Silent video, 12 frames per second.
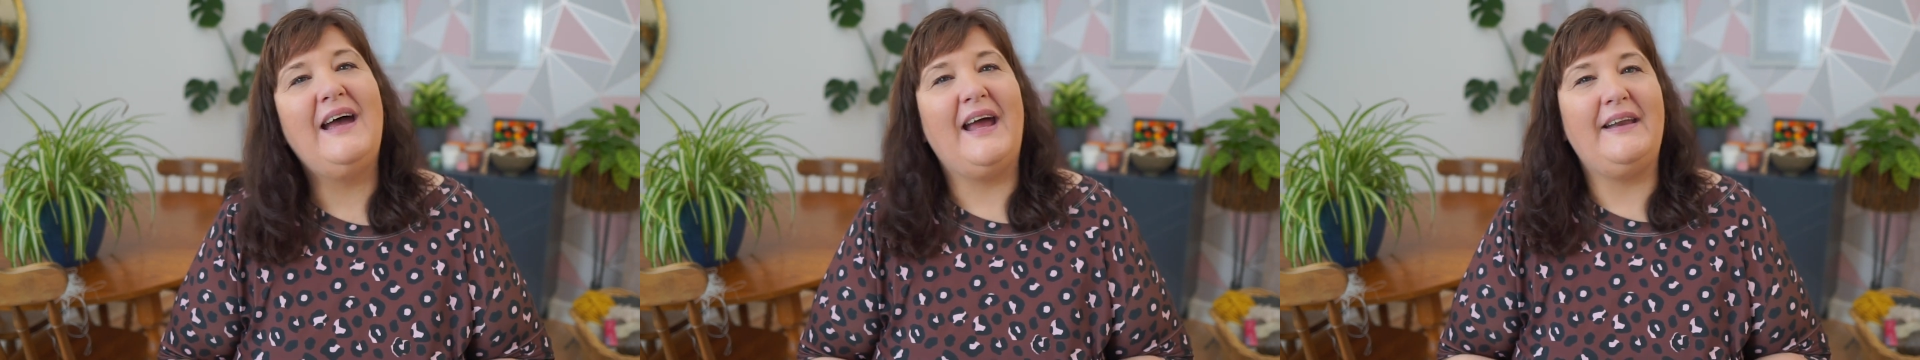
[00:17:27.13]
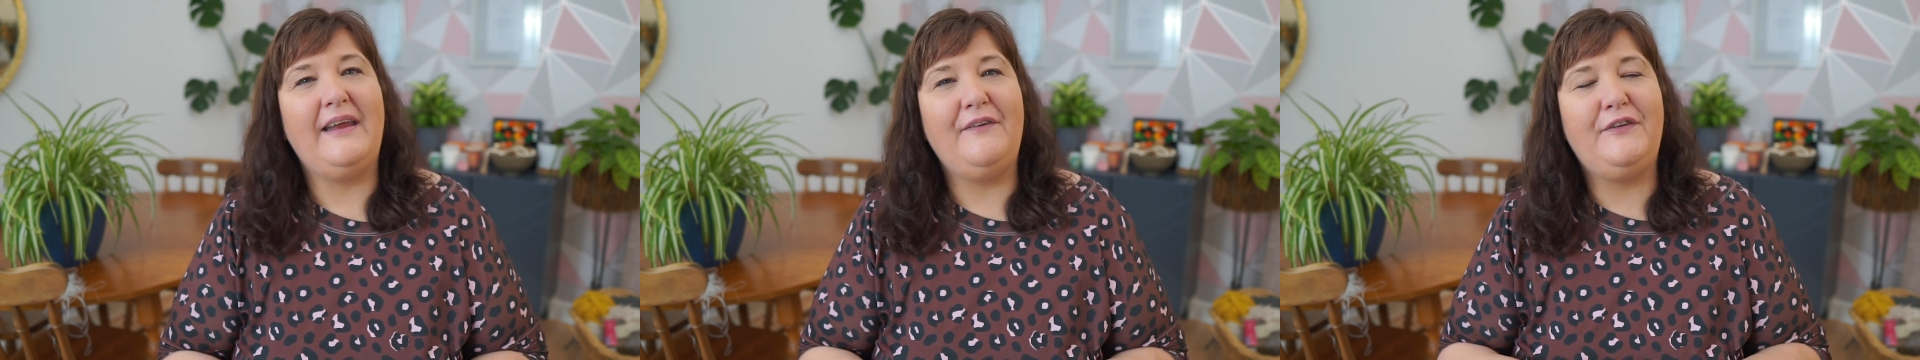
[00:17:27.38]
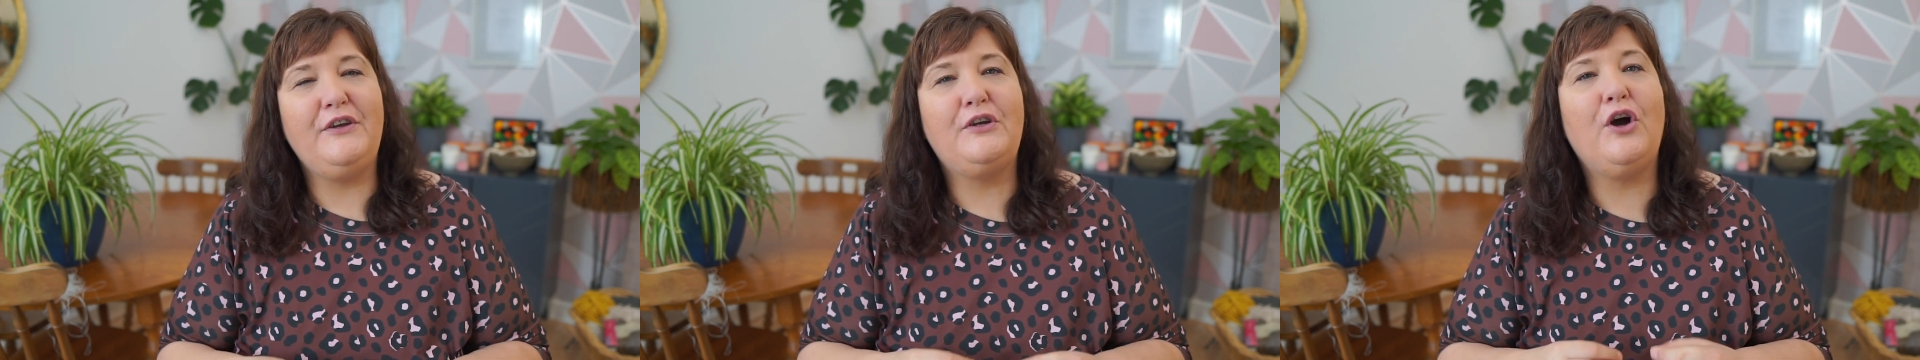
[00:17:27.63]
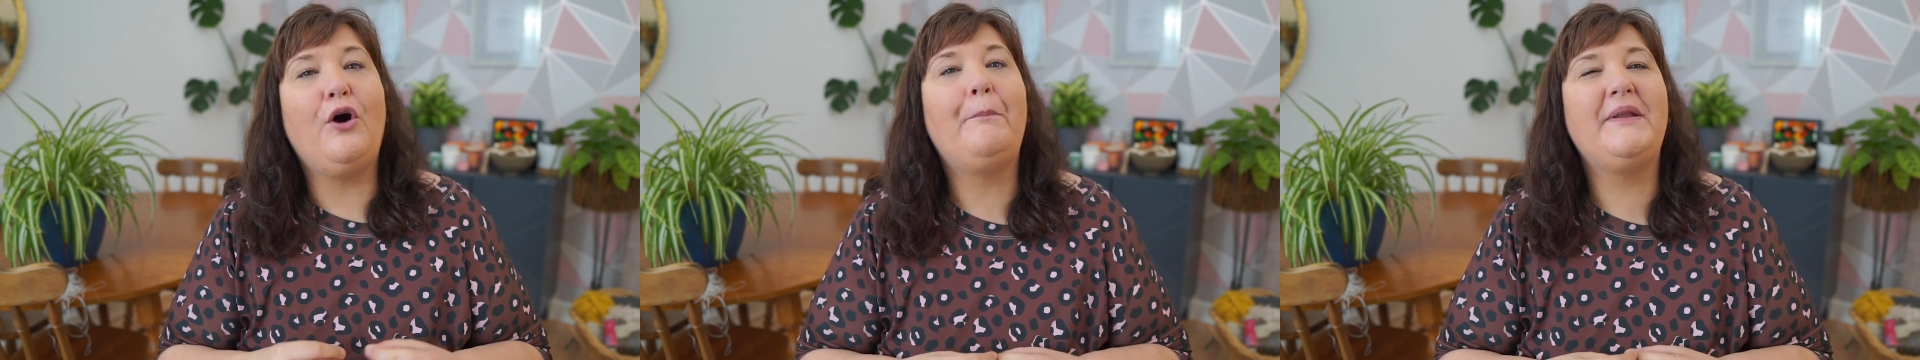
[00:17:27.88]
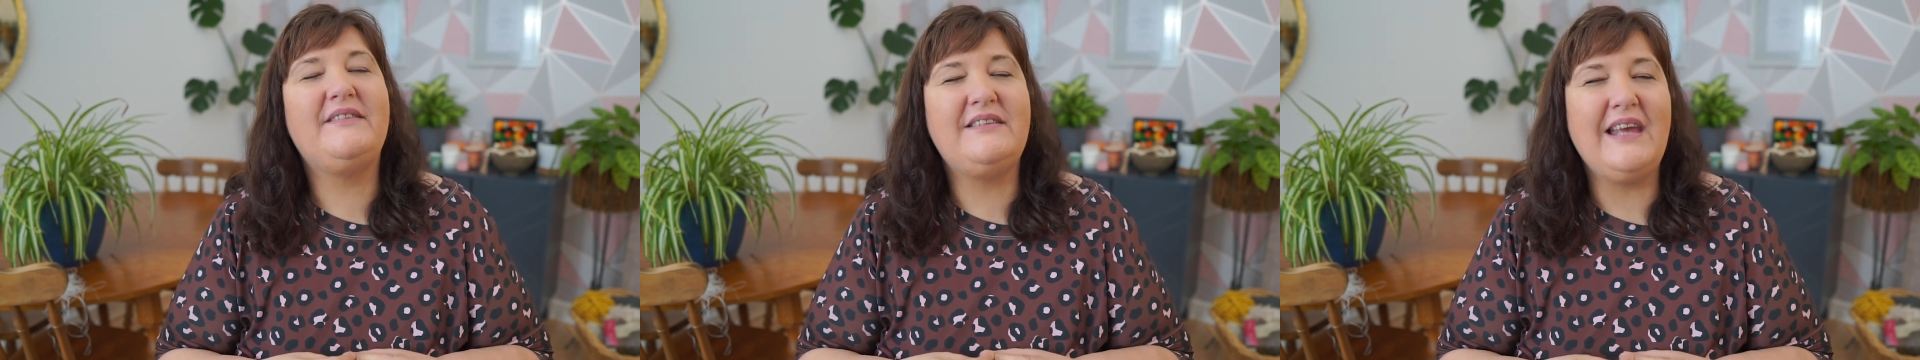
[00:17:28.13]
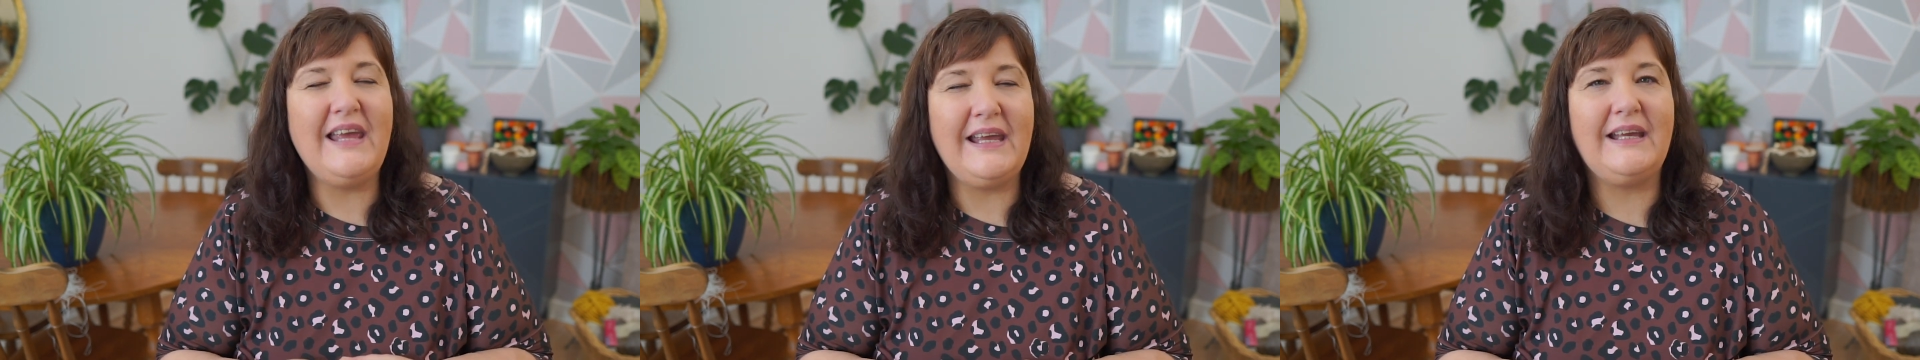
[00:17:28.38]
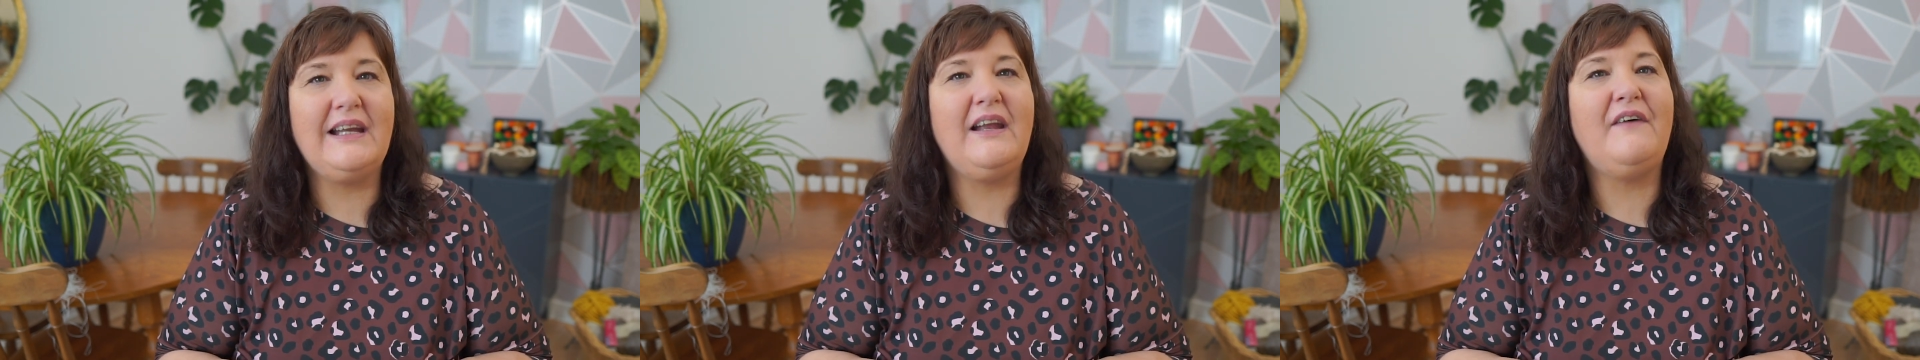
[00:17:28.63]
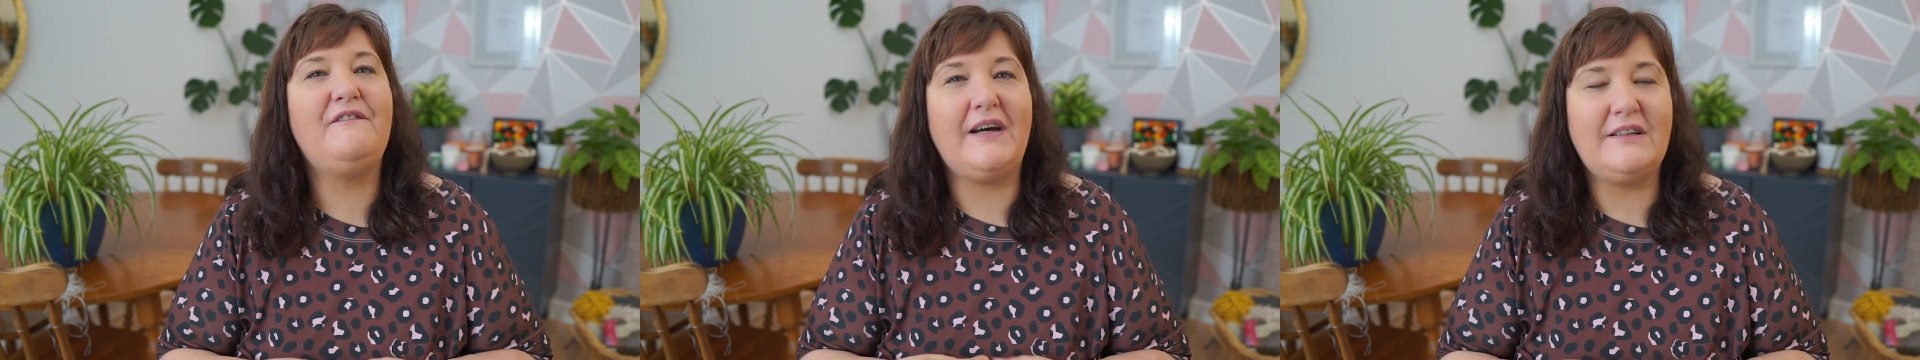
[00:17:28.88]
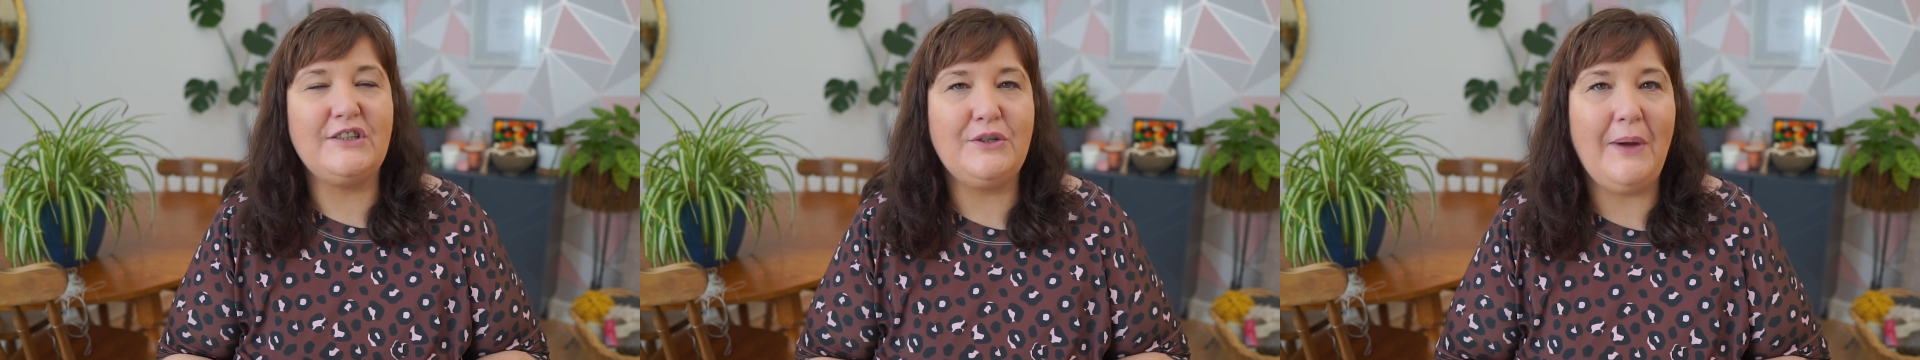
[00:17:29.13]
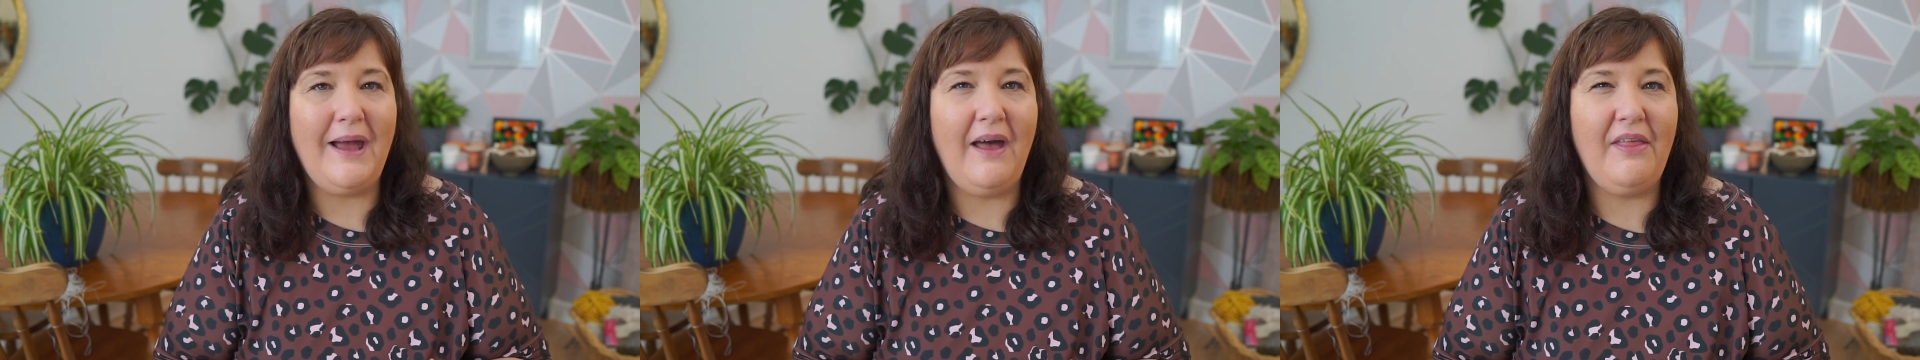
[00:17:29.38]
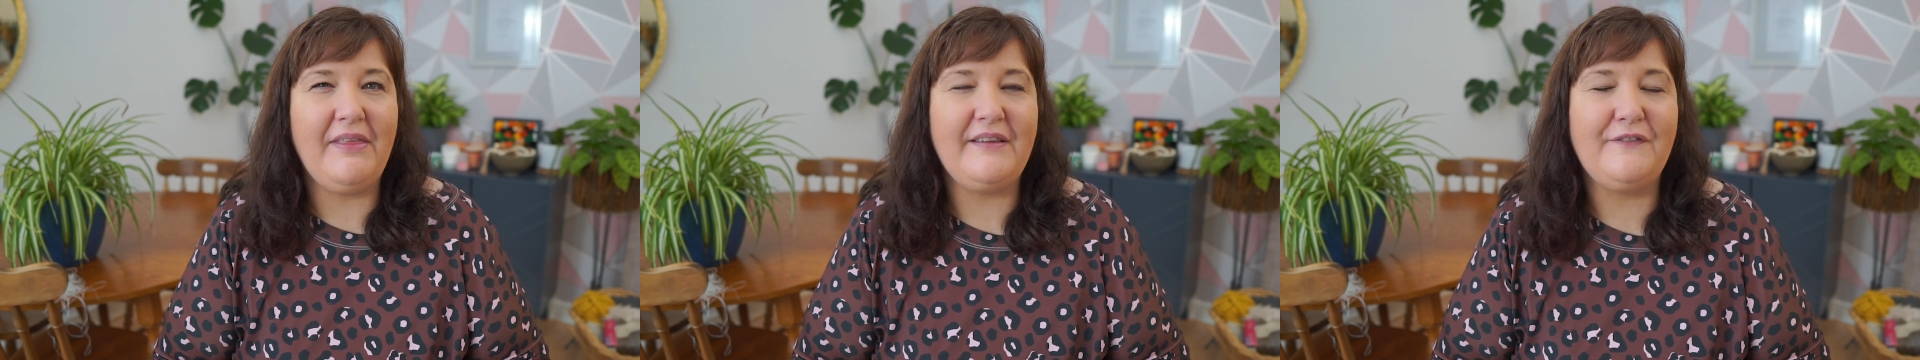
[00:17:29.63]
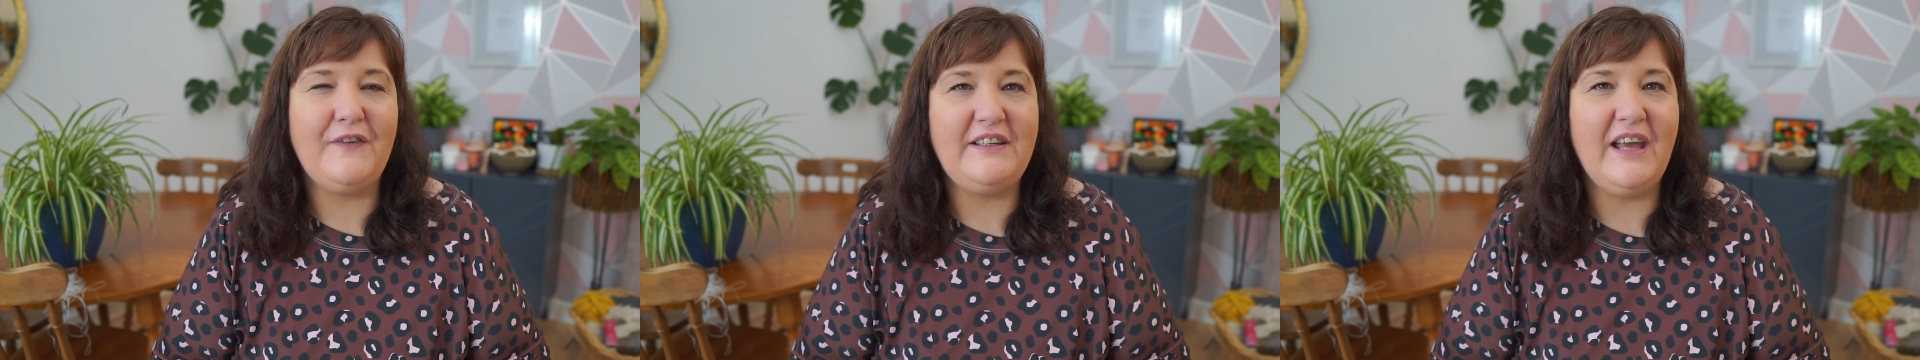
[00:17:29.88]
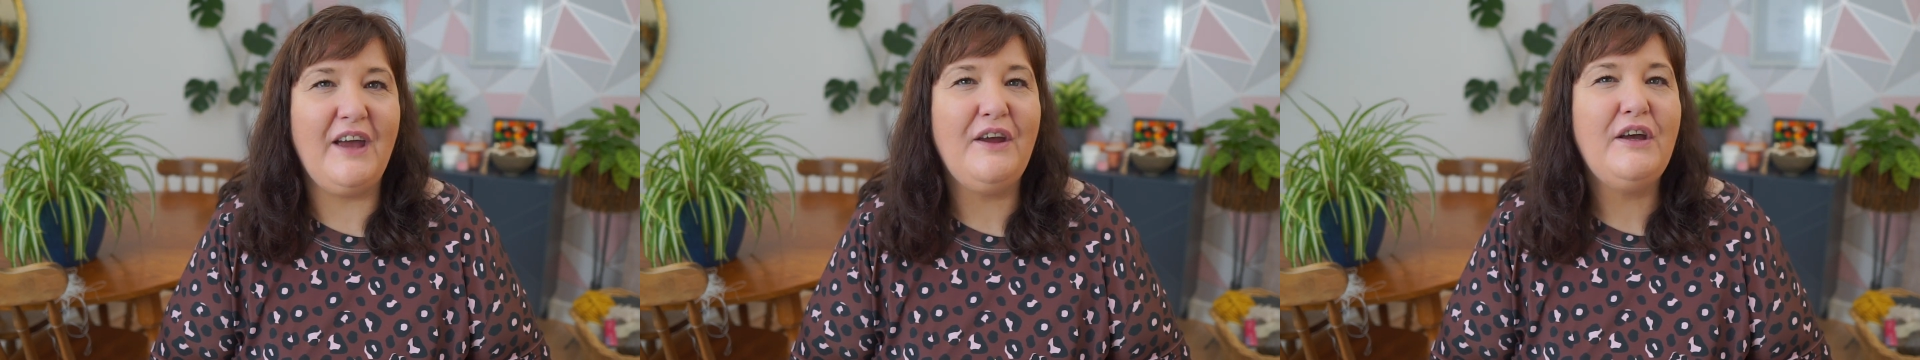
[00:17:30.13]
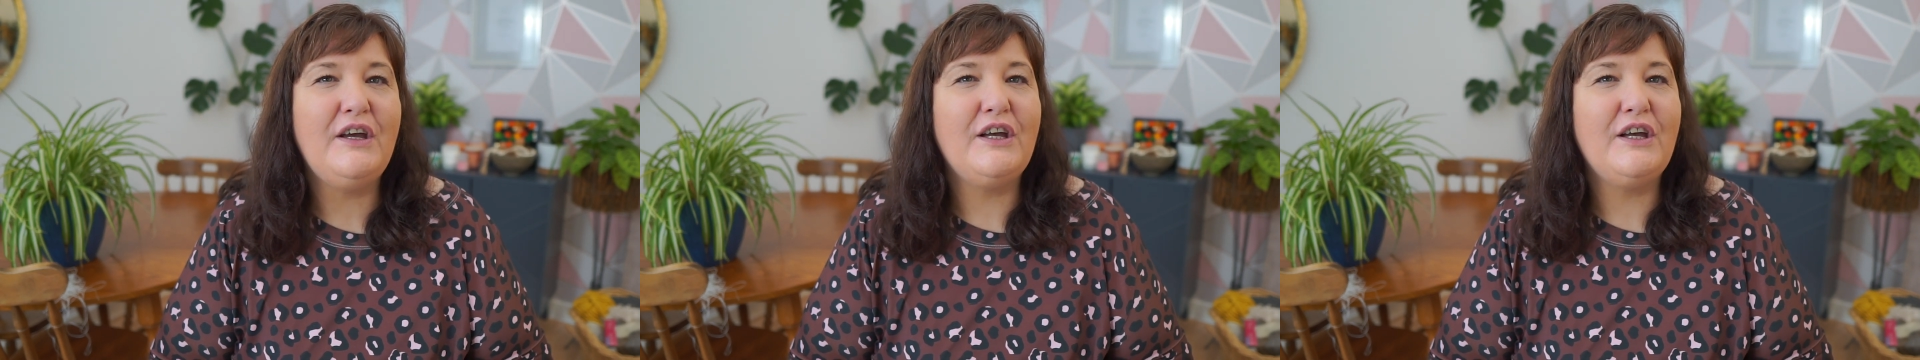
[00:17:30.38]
And if you got particular value out of this video,